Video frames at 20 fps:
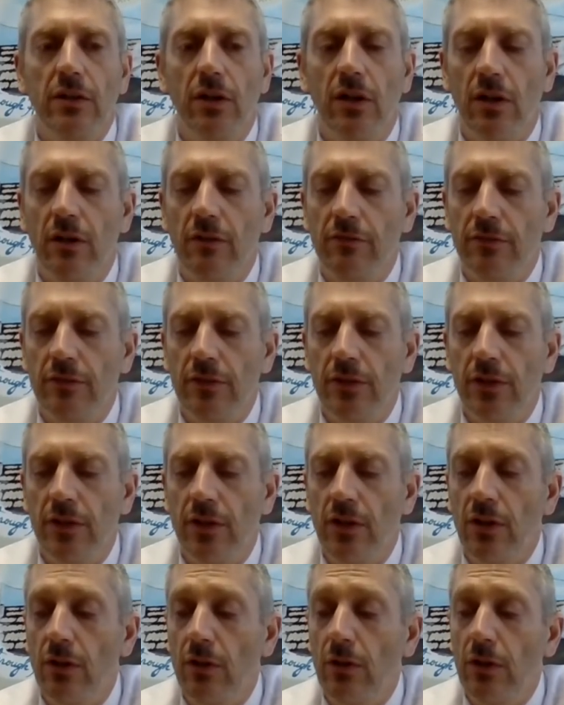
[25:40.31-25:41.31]
of,
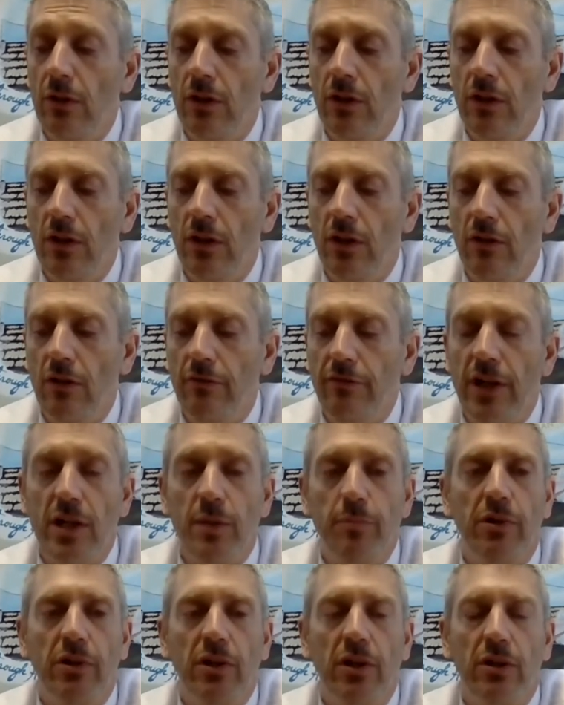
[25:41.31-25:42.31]
you know, of
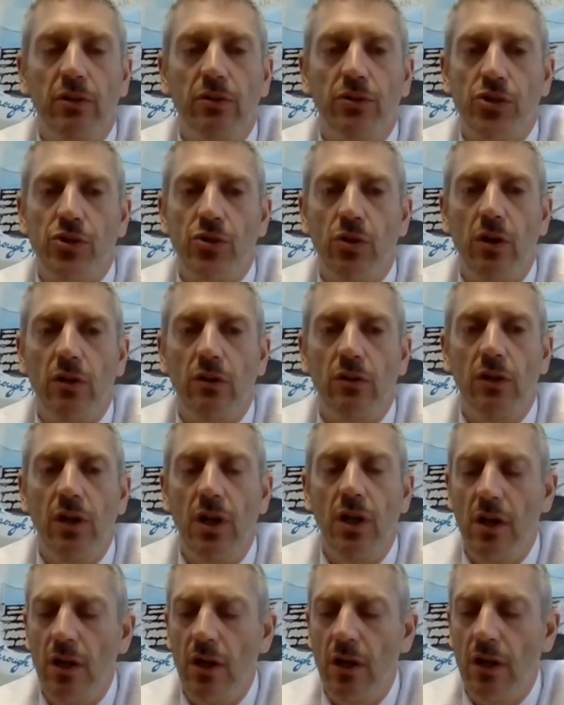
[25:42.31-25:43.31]
any political
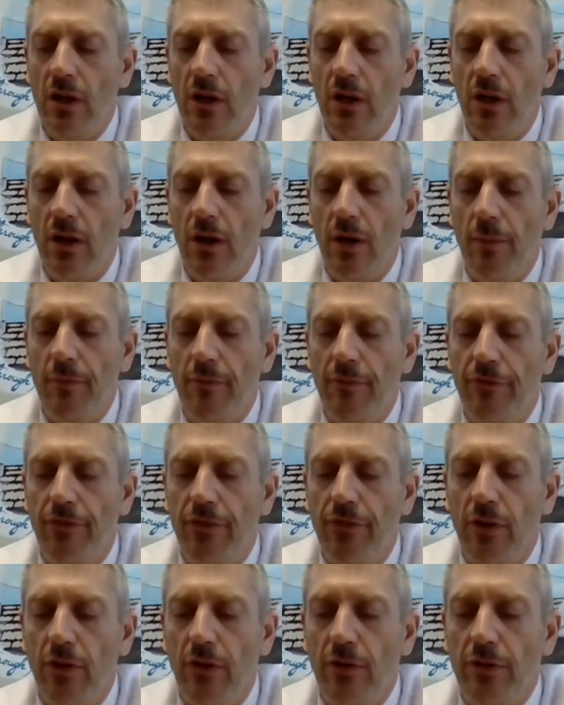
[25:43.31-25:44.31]
struggle.
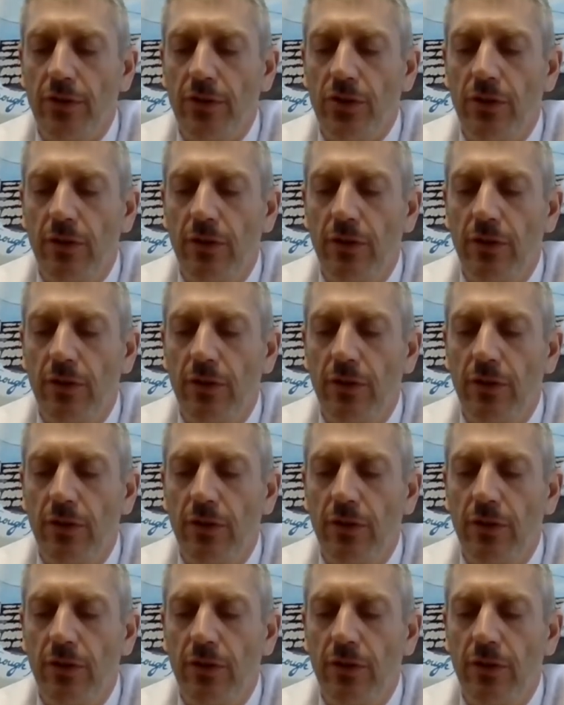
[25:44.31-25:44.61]
For,